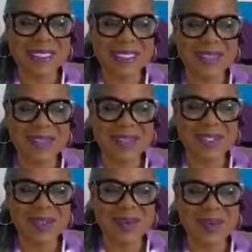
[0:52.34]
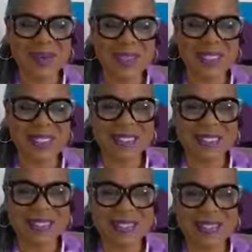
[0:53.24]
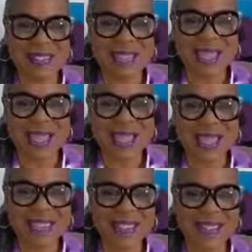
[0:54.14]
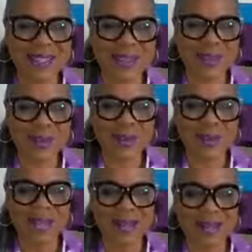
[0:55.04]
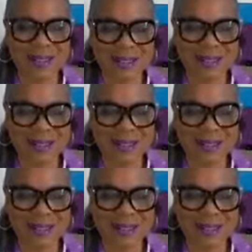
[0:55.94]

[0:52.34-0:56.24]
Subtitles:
Her song, Sisters at the Well,